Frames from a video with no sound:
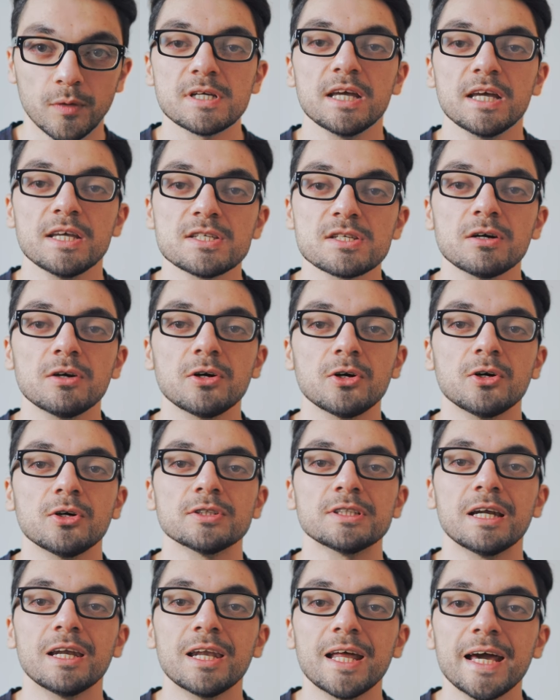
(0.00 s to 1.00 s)
These are
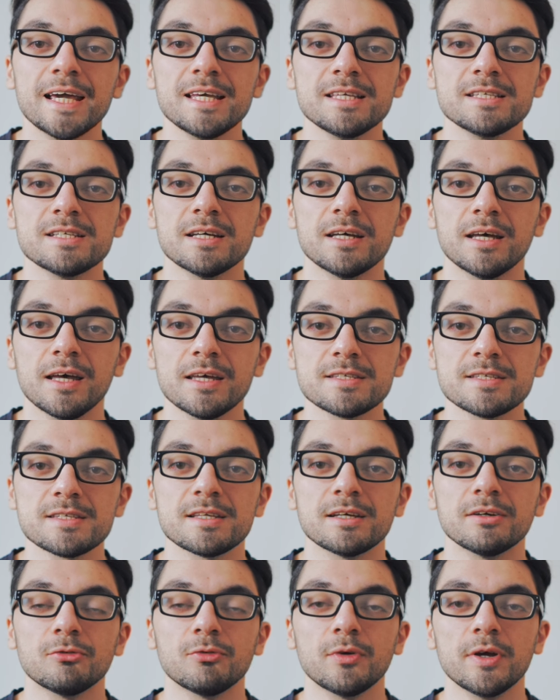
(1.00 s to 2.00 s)
the
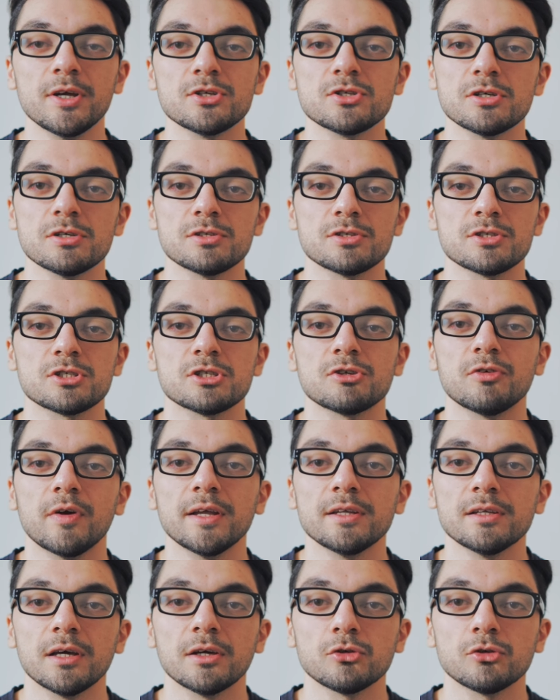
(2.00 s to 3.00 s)
latest research
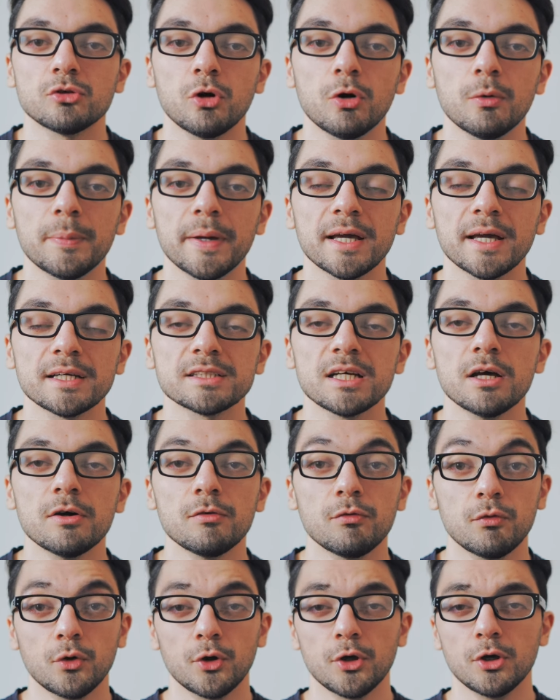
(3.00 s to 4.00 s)
trending topics
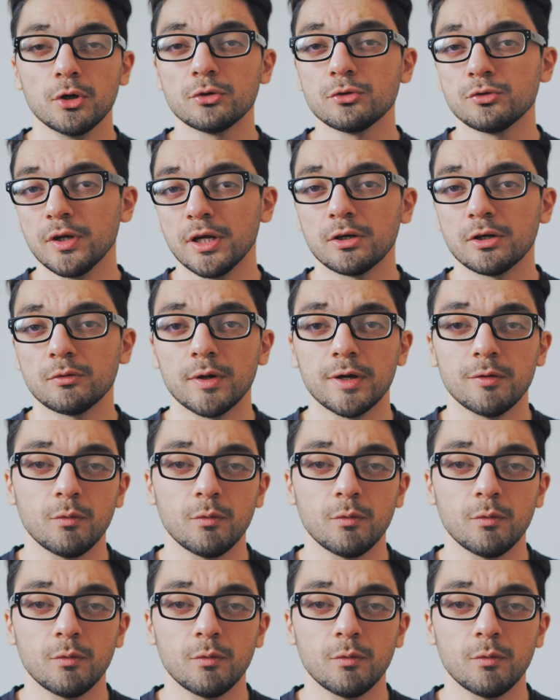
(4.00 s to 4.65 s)
for your degree.